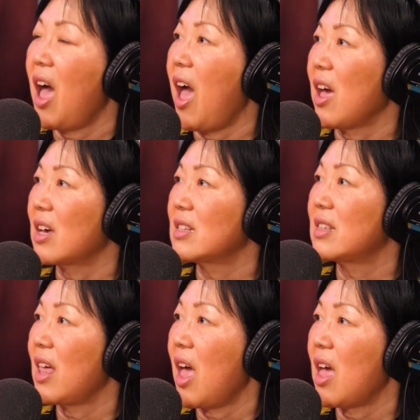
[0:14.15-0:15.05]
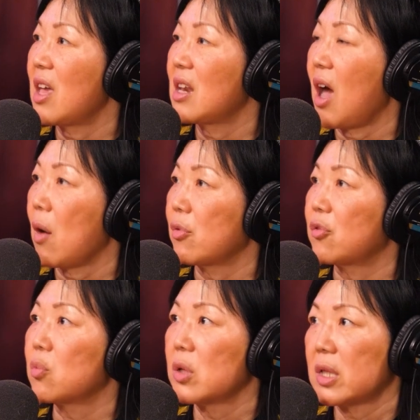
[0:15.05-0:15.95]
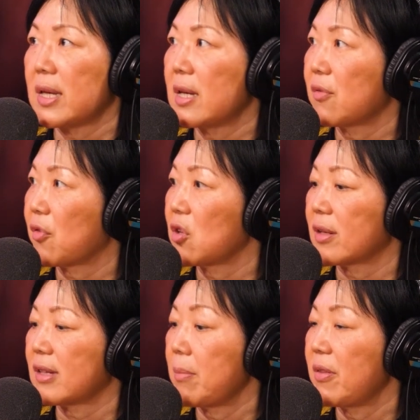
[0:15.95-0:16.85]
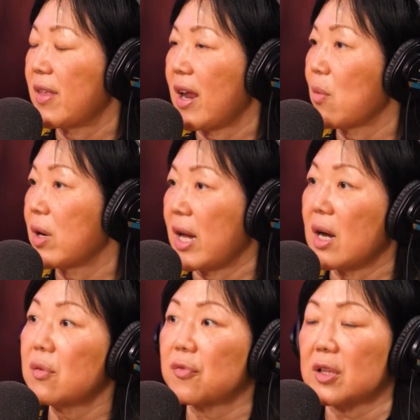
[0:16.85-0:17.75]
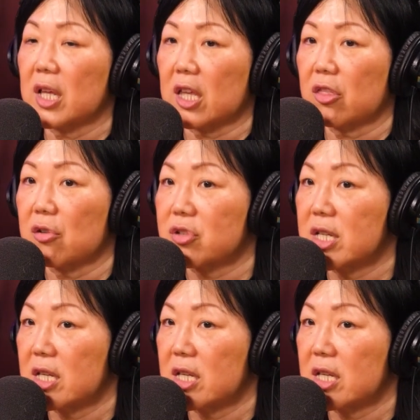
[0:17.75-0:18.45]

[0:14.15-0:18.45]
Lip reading: And then I was really in it for a long time. And then I went out for like 13